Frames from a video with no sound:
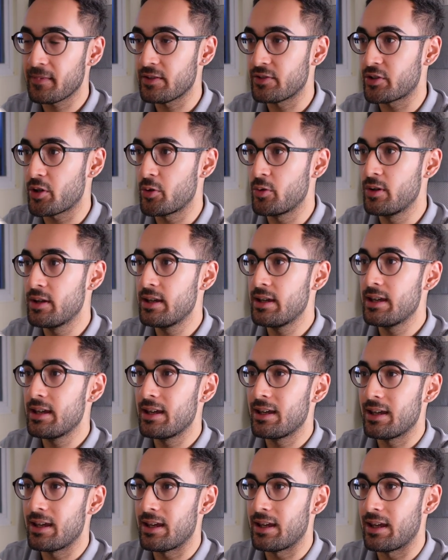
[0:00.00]
So
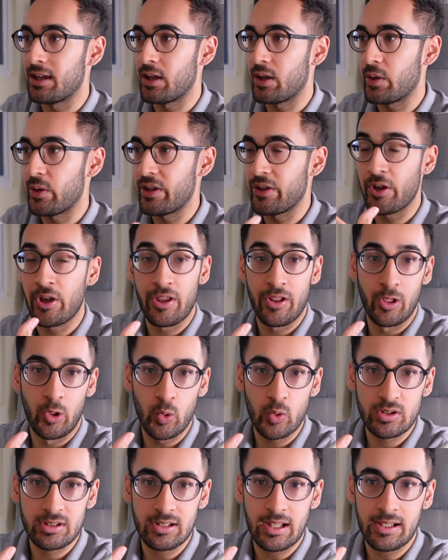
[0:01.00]
it
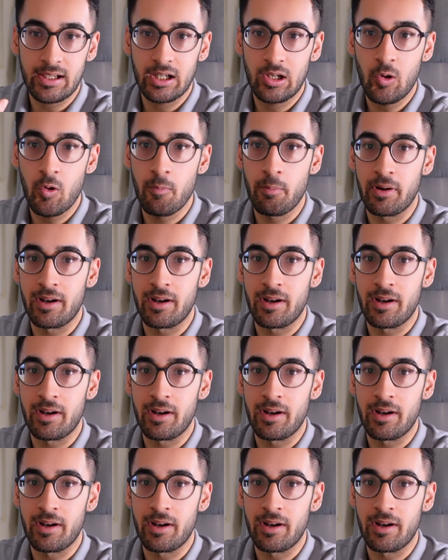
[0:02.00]
looks like a lot,